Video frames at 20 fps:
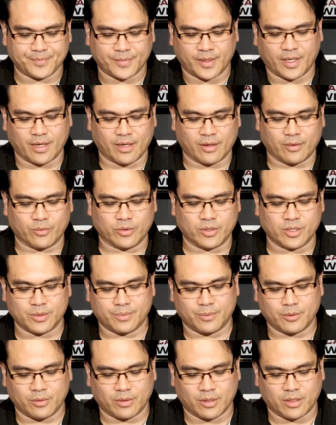Now we'll
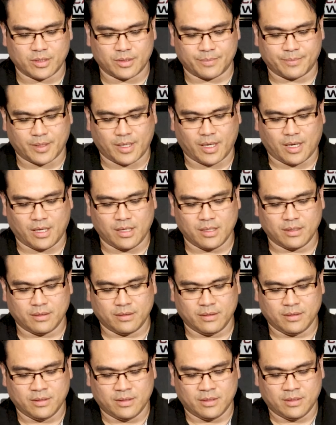just pull those apart.
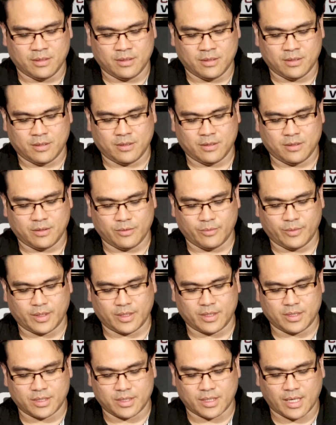We
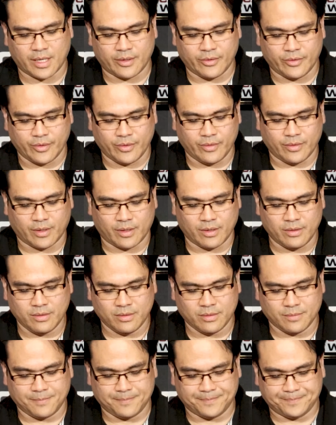can just undo
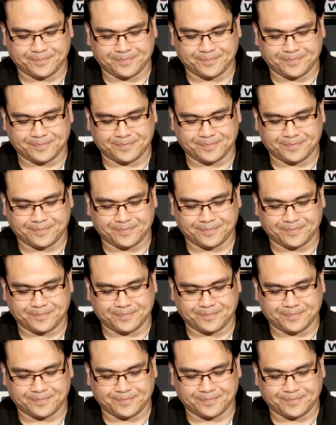those.